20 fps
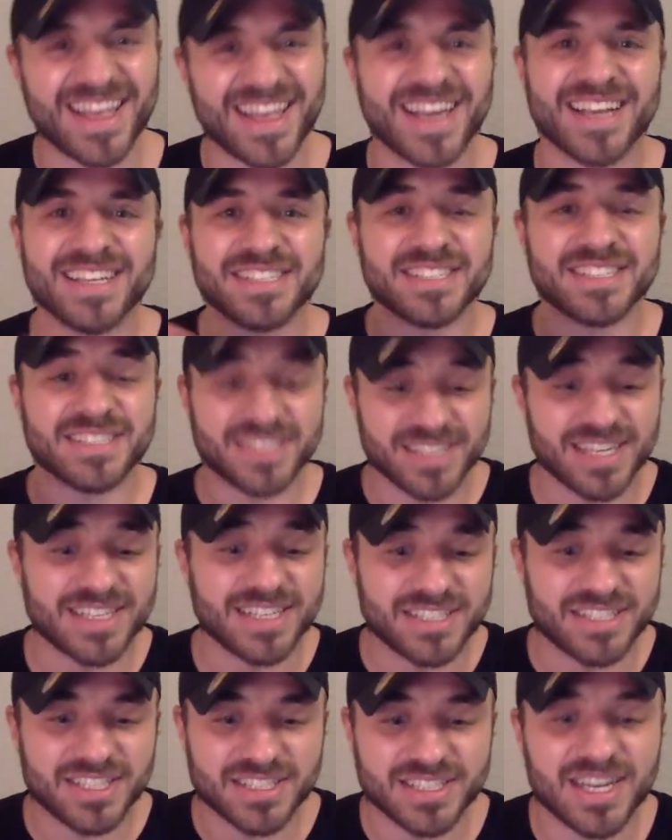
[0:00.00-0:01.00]
Like it's
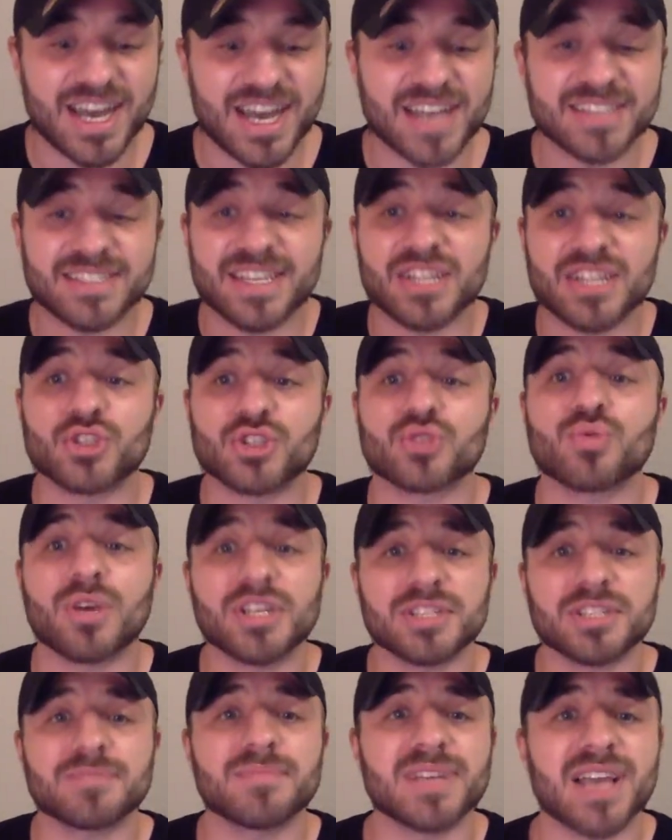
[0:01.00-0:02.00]
just God saying,
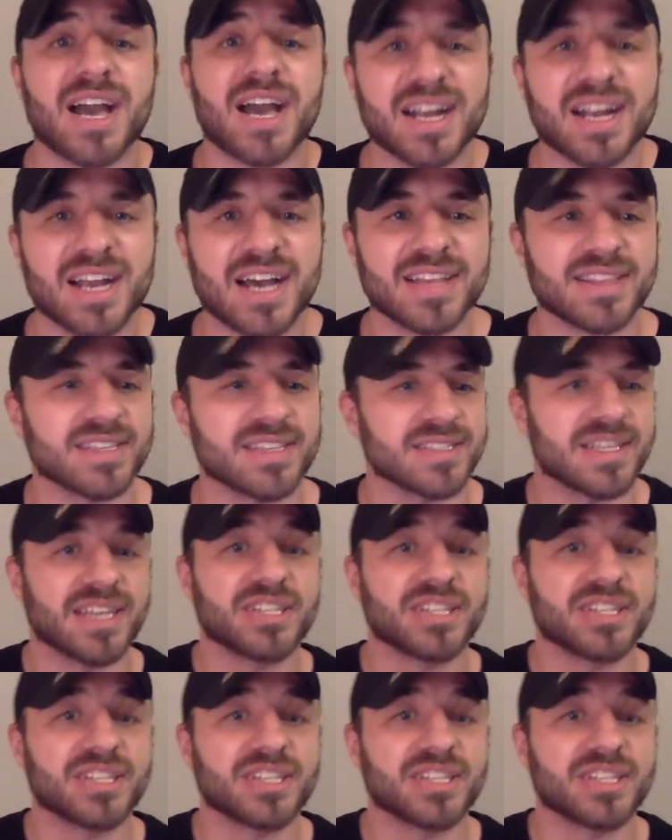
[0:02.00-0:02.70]
trust me, I got this.